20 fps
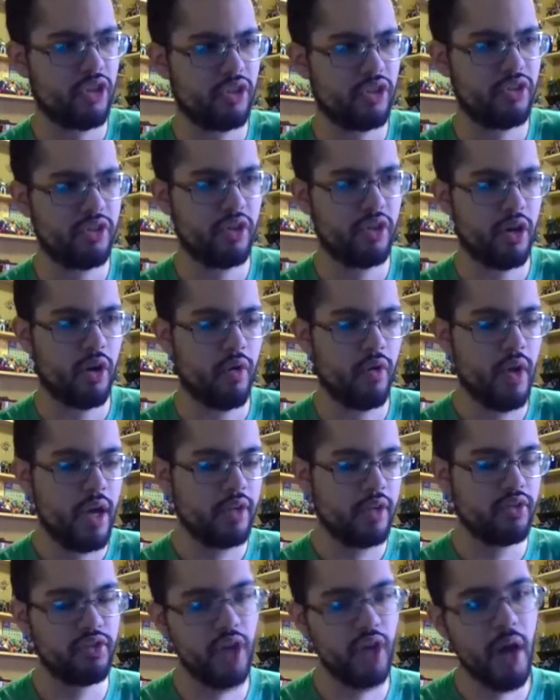And, you know,
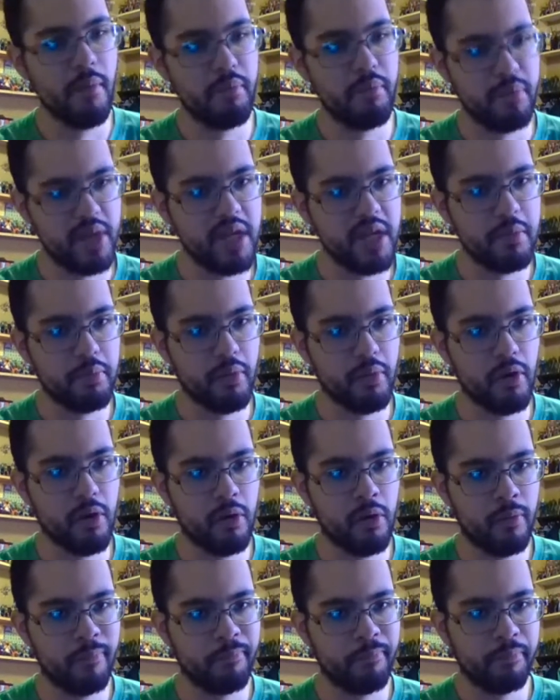some
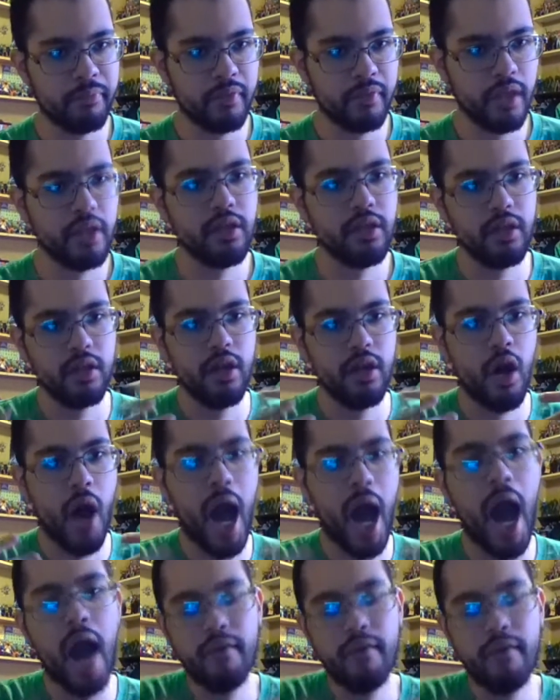people, you
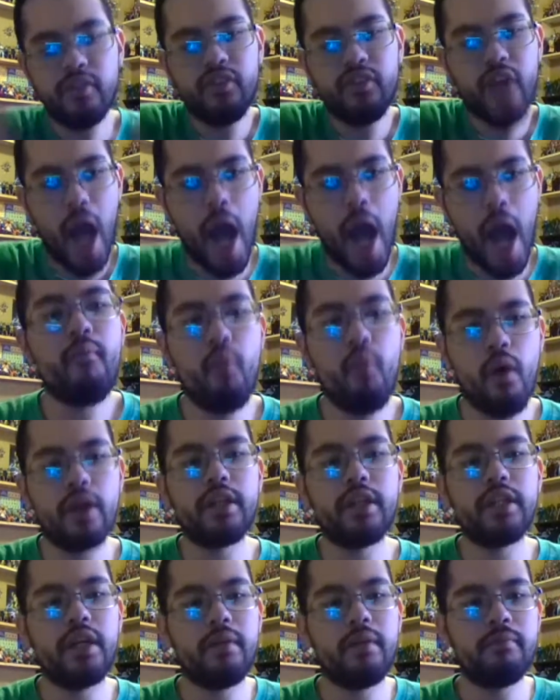know, obviously I'm
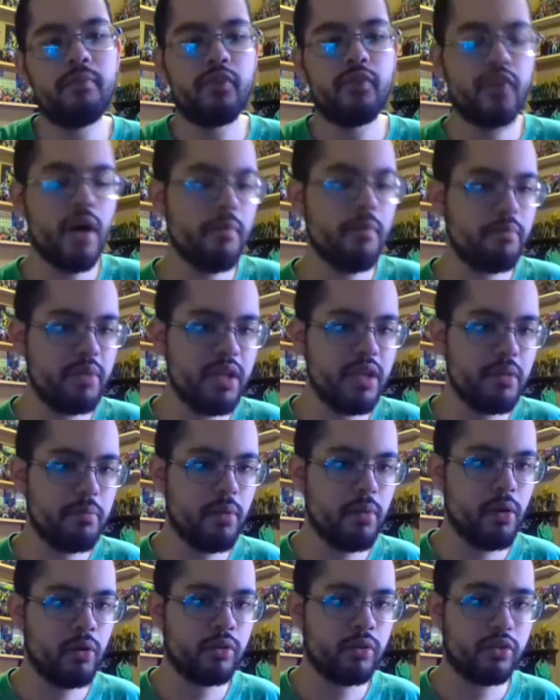one of them. Some
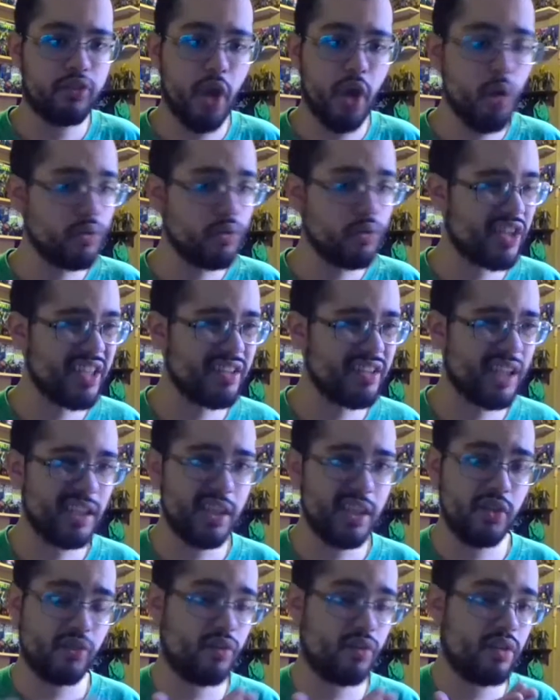people don't think that
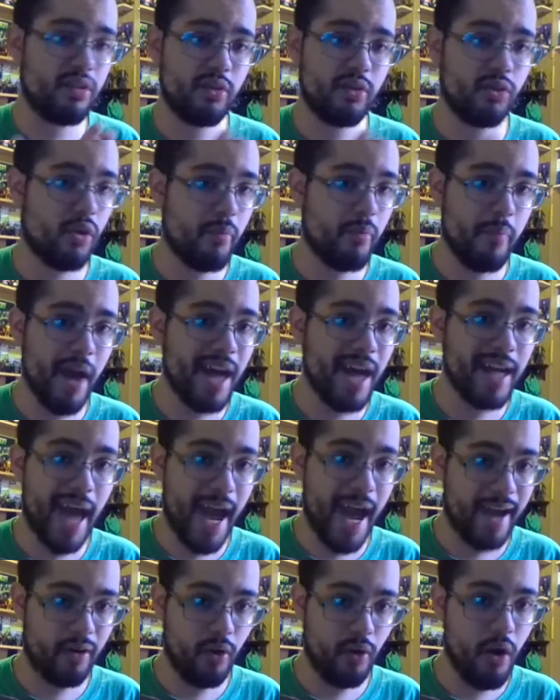these figures are bad
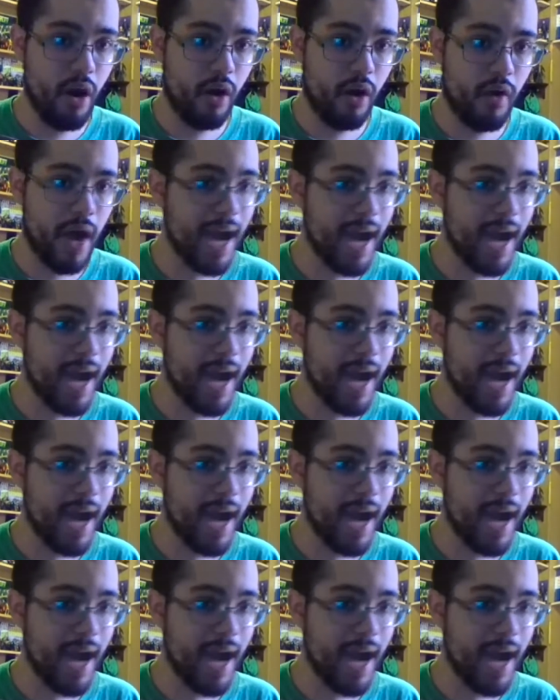at all.